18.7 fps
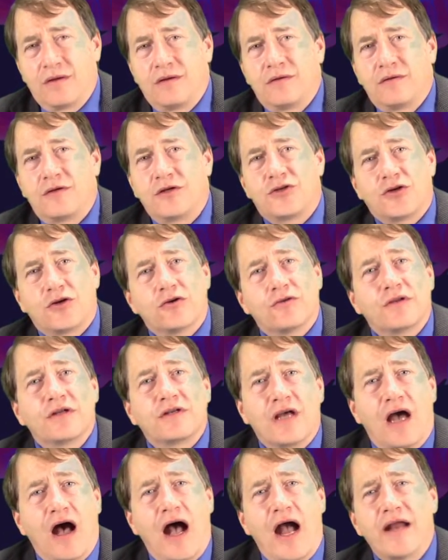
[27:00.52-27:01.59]
to turn the
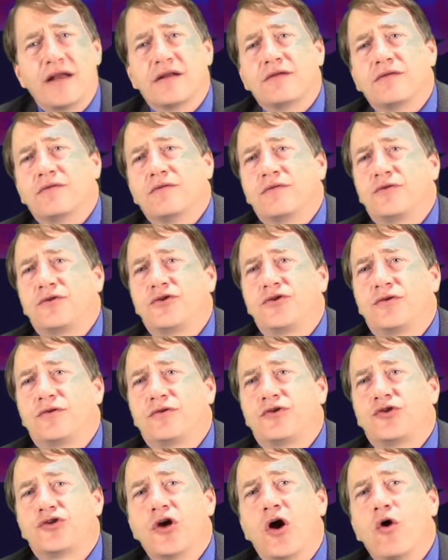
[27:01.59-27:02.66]
tide and
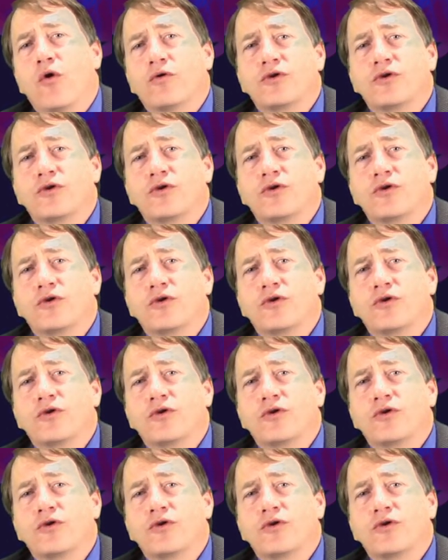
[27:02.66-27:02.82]
show